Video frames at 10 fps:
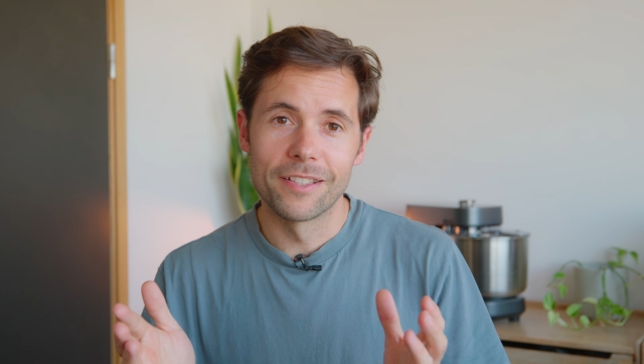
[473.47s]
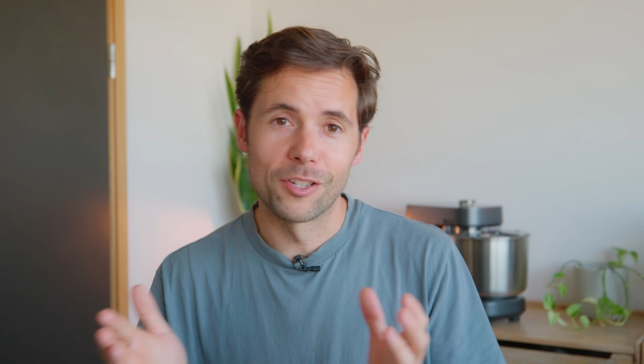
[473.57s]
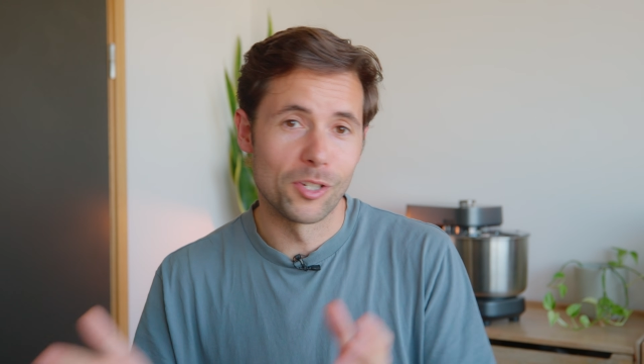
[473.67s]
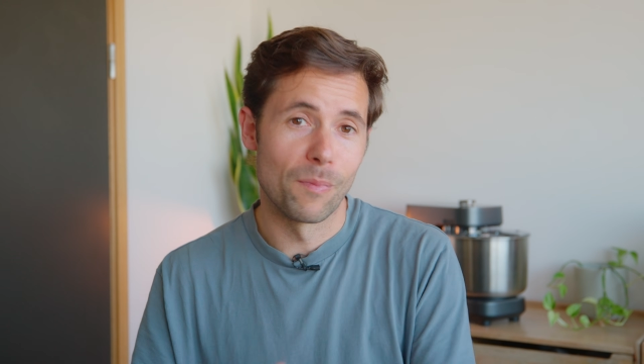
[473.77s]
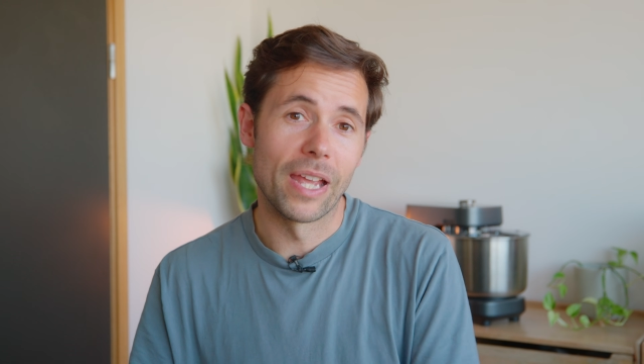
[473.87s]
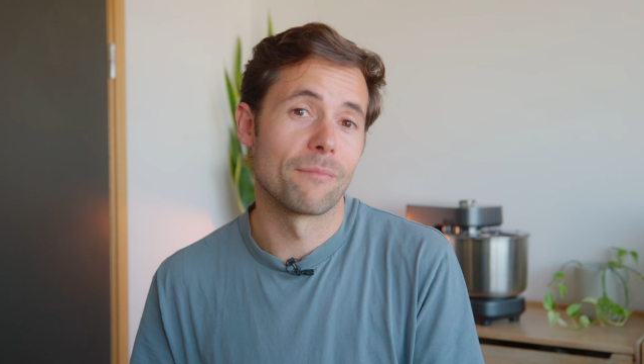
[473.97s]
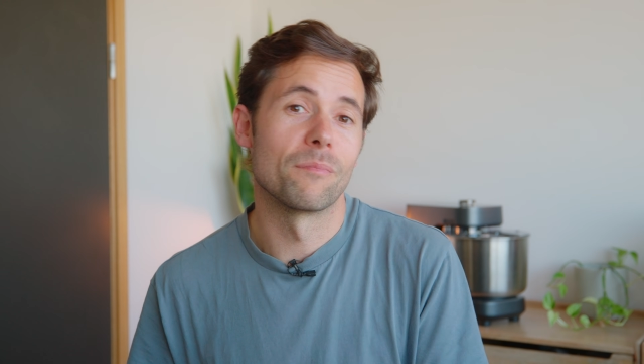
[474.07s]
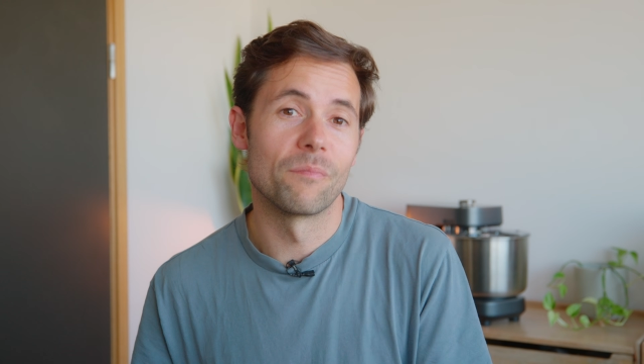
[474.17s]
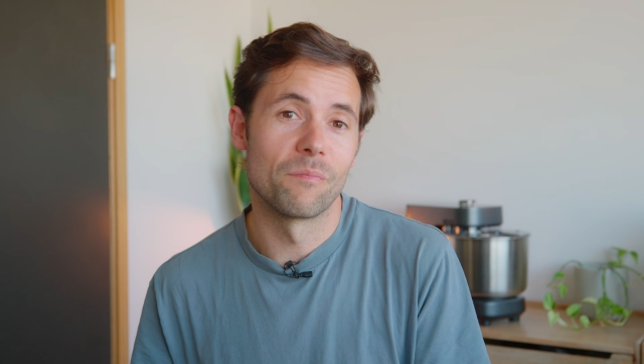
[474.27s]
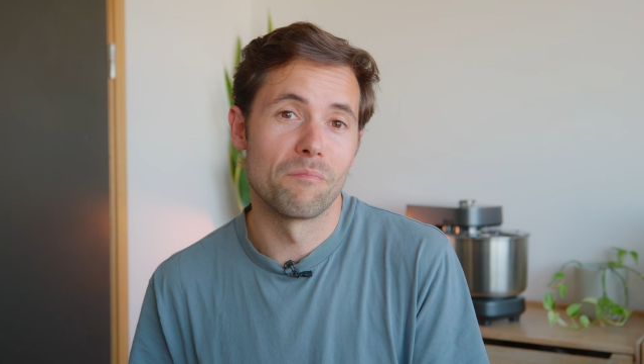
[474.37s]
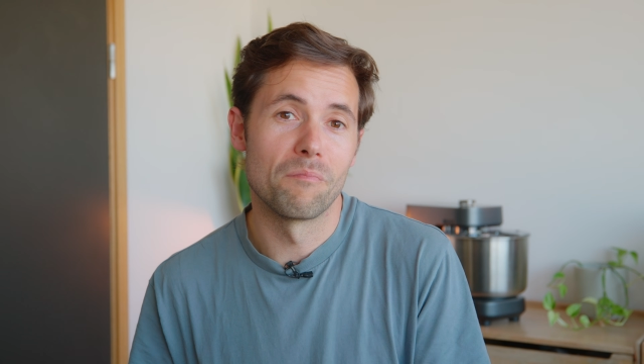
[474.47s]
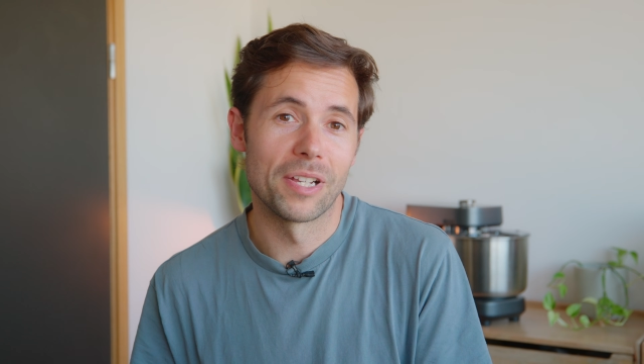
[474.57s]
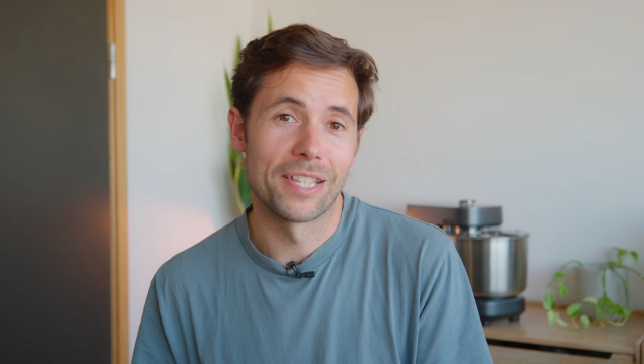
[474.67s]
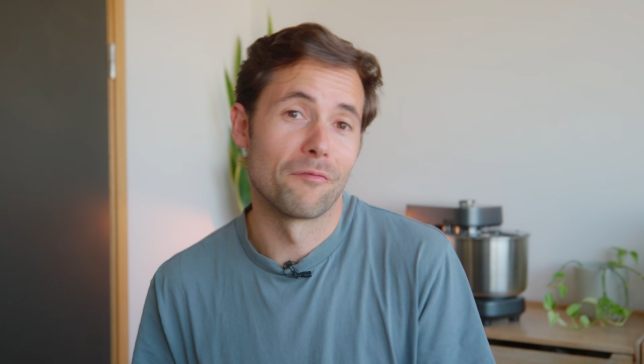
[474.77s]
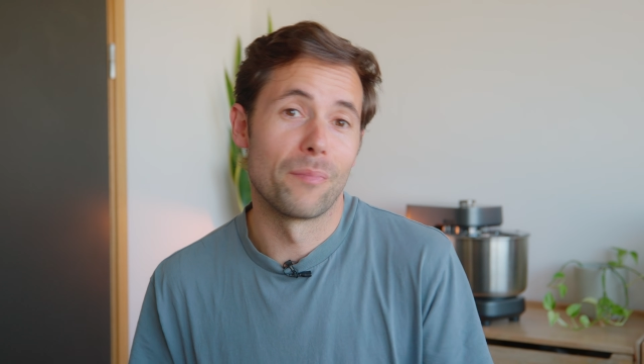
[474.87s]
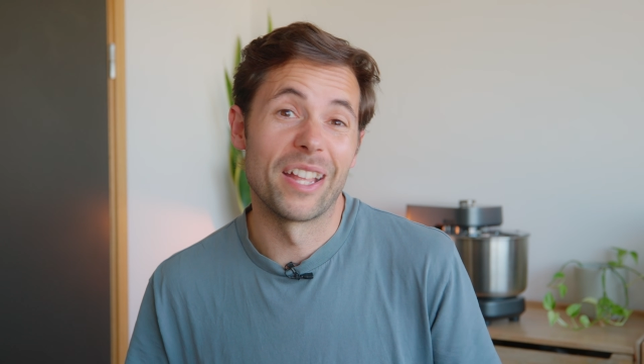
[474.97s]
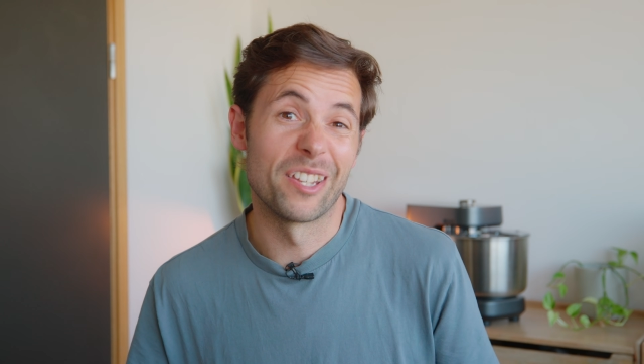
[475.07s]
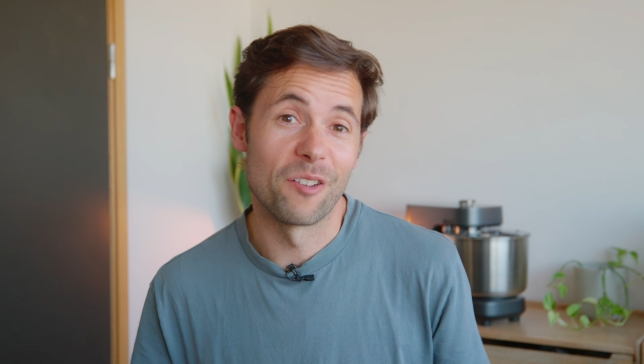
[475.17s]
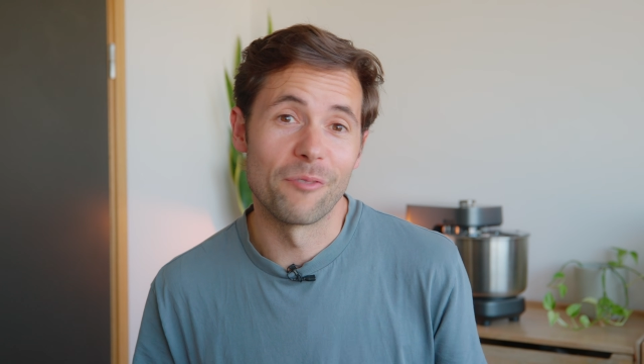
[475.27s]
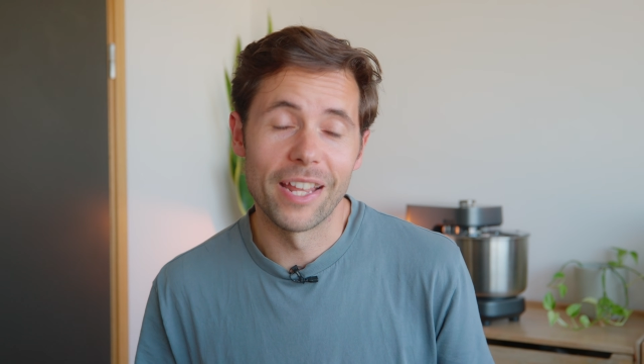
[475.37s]
to just make myself better
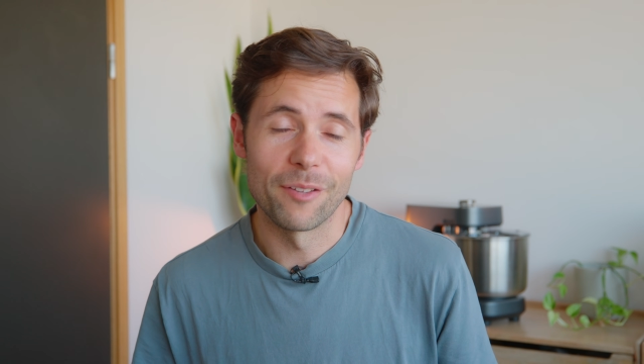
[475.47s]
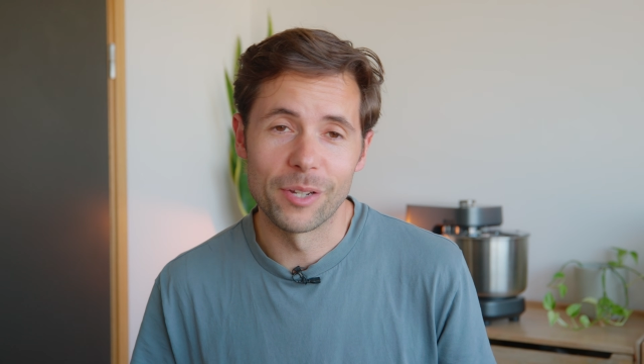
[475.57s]
dough, really,